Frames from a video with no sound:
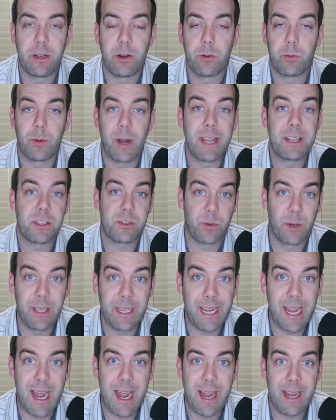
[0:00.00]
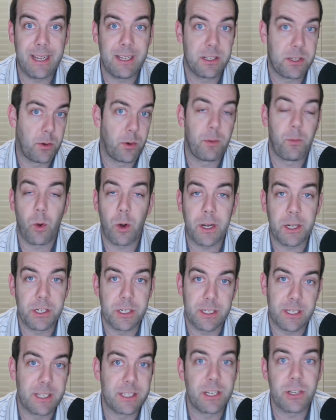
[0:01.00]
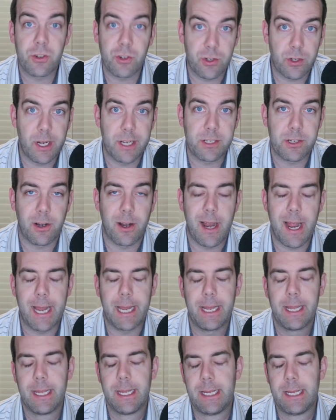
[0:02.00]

Rent's really high, and so are mortgages because interest rates are high.